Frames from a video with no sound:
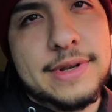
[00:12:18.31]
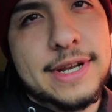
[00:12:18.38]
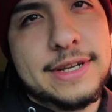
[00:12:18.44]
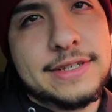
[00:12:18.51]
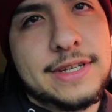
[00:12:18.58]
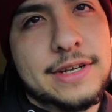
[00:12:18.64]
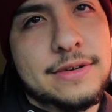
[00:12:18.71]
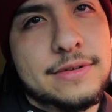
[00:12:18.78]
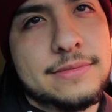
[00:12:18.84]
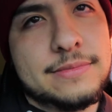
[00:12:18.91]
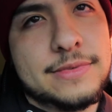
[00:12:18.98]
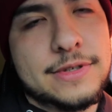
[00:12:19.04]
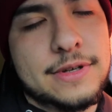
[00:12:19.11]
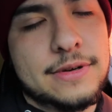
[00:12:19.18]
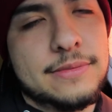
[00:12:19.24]
We gotta stay
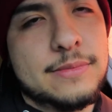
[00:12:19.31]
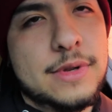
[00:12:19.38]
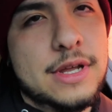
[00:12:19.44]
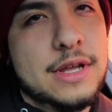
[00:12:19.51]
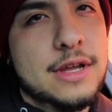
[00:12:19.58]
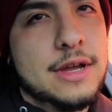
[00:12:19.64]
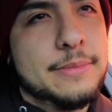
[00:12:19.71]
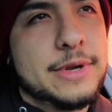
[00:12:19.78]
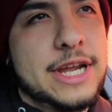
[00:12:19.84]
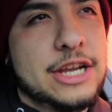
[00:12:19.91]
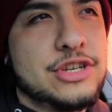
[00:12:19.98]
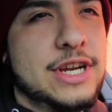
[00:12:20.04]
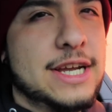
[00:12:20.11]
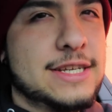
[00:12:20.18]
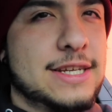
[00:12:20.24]
home. So we'll
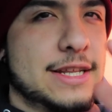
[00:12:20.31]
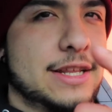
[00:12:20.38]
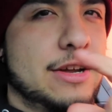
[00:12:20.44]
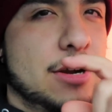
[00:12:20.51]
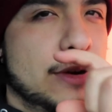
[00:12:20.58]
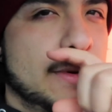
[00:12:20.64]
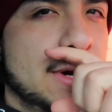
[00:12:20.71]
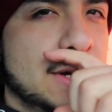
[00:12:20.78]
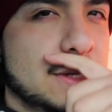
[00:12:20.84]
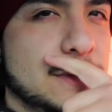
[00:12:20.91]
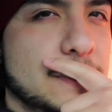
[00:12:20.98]
catch you guys at the car wash,